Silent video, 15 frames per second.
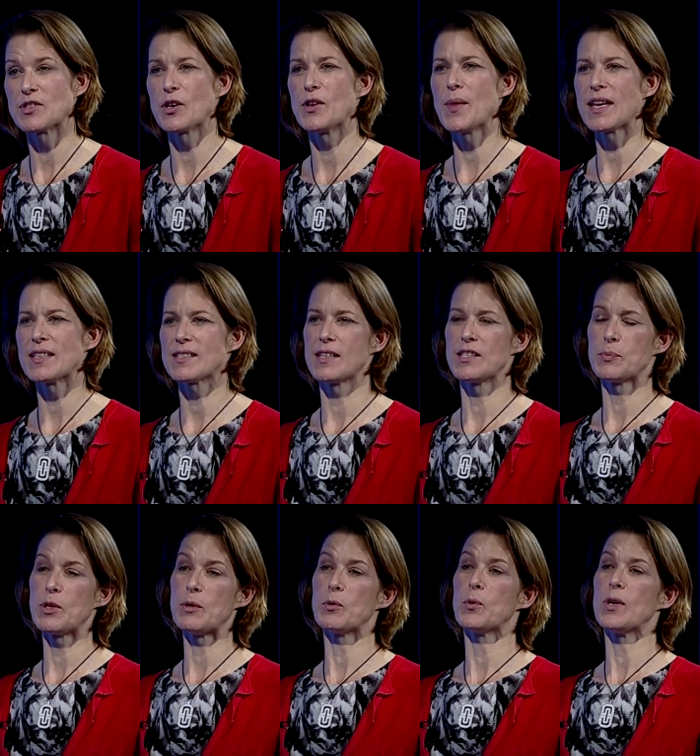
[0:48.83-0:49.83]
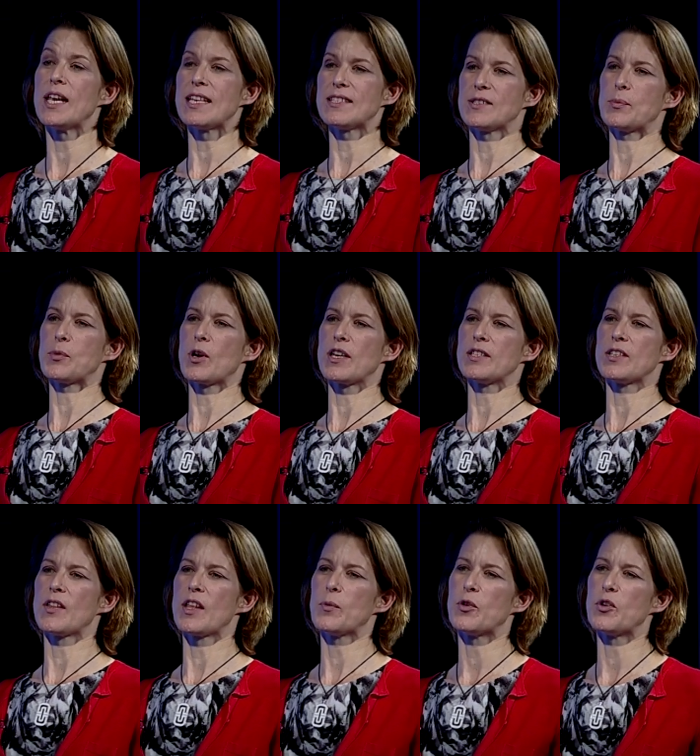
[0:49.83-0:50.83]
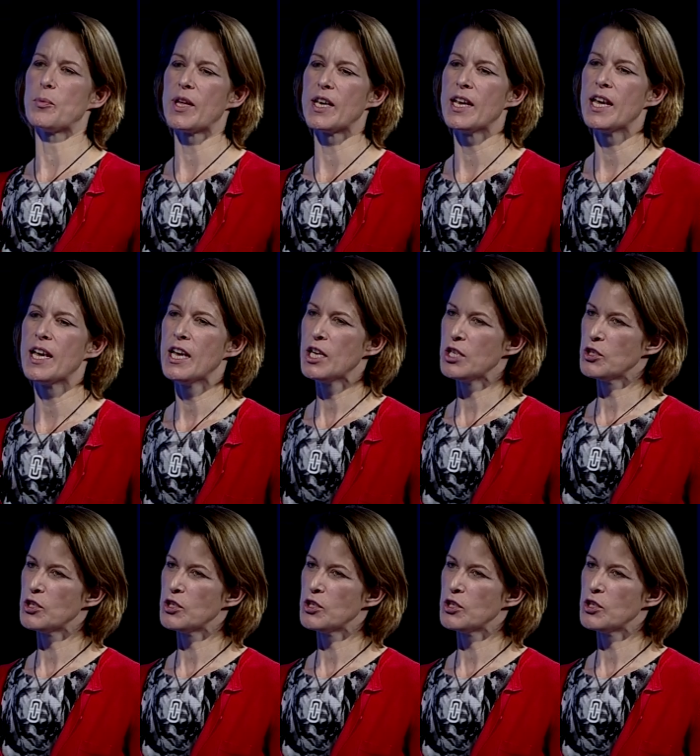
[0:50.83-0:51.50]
So, in that sense, people were less surprised than they would have been